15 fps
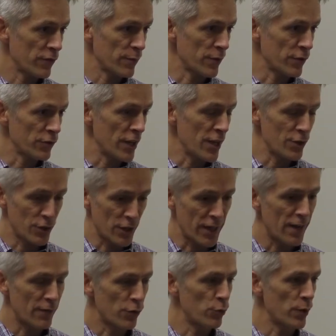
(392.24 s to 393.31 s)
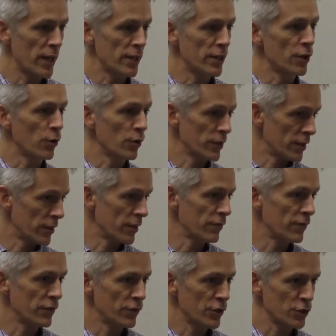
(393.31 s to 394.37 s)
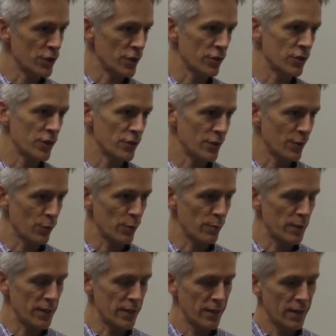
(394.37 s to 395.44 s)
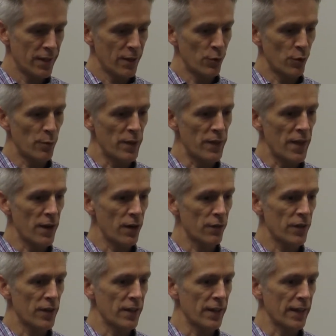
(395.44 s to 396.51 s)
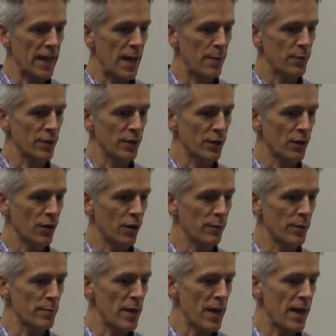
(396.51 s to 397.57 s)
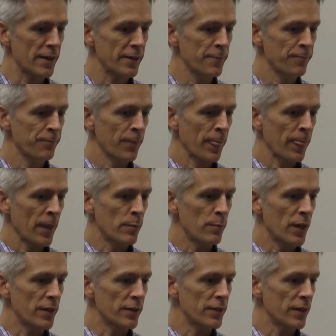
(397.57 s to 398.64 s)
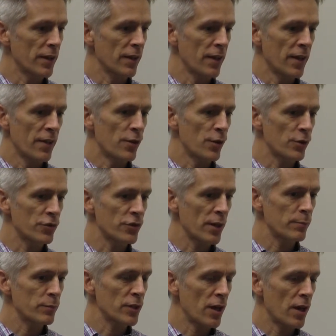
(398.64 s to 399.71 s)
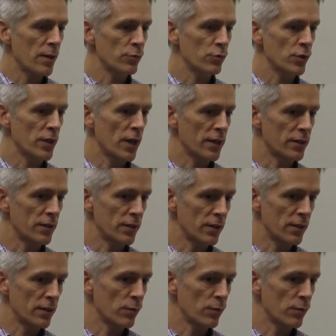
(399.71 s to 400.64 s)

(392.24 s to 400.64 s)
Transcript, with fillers: away from the station. I'd have a radio, and then the physician assistant would be would be there if anything happened and call me back. But uh, there were some times when I